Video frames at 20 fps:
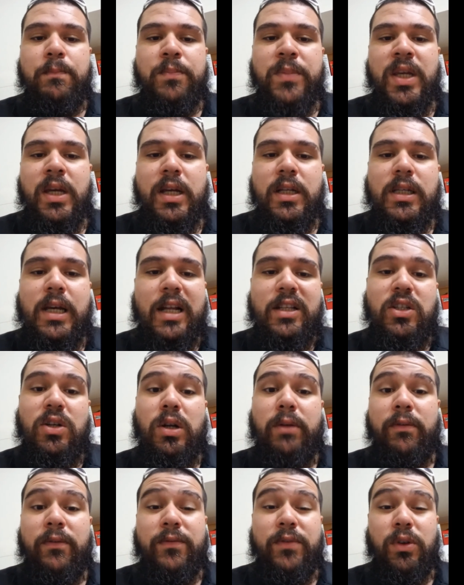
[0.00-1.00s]
It's got 2
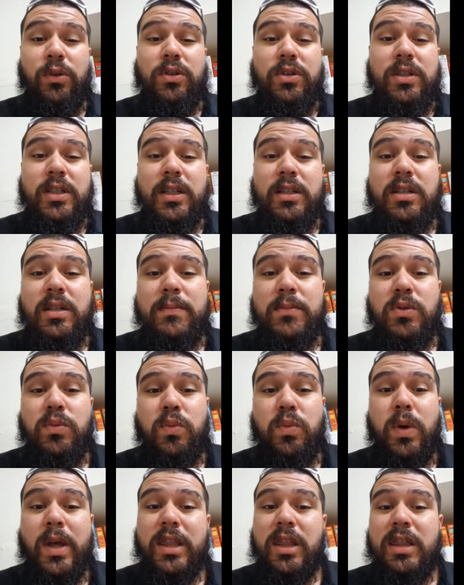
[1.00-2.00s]
different filter systems
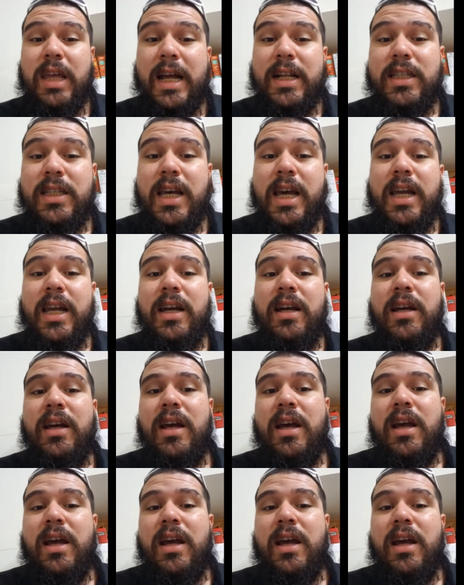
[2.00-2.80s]
with that tank,